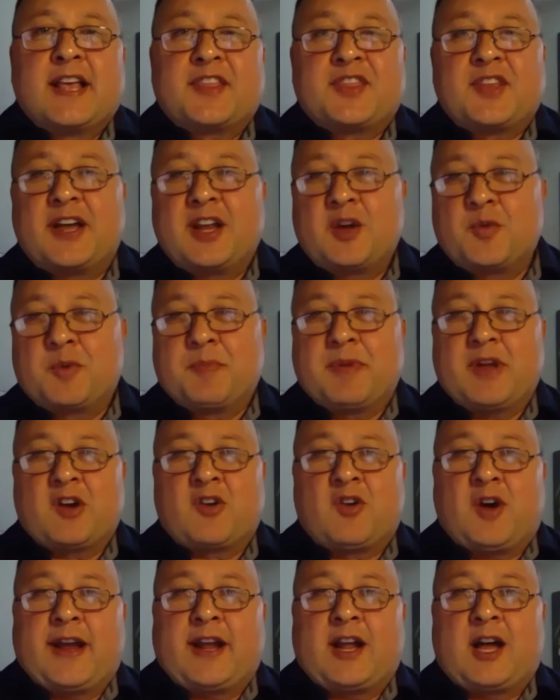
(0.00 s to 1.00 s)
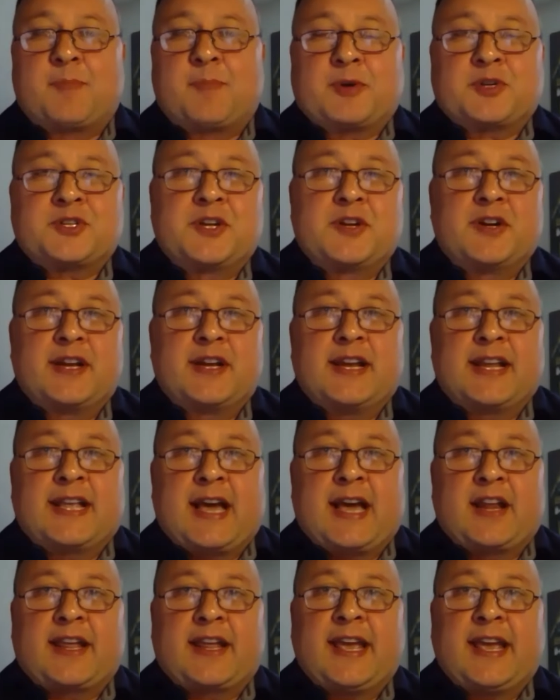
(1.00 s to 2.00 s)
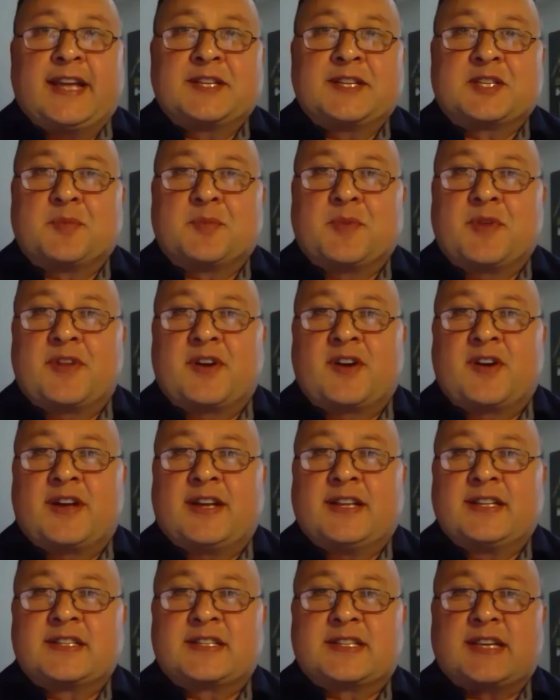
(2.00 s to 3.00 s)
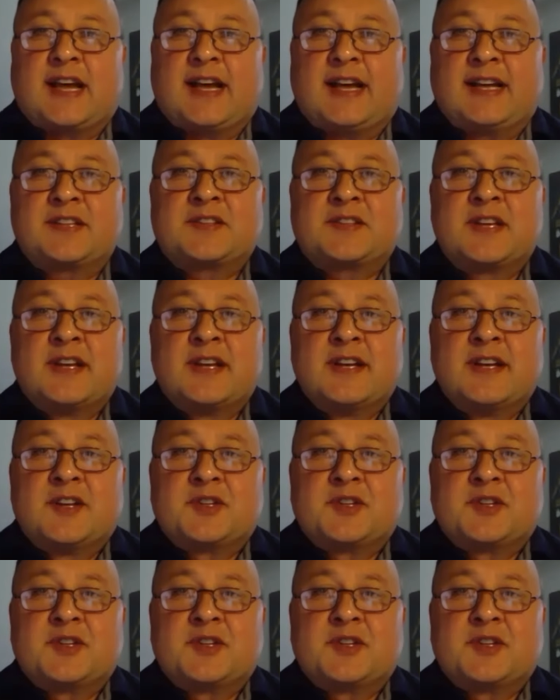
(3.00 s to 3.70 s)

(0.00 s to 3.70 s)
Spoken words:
Thought it would be a great opportunity to kind of gain some of their insights.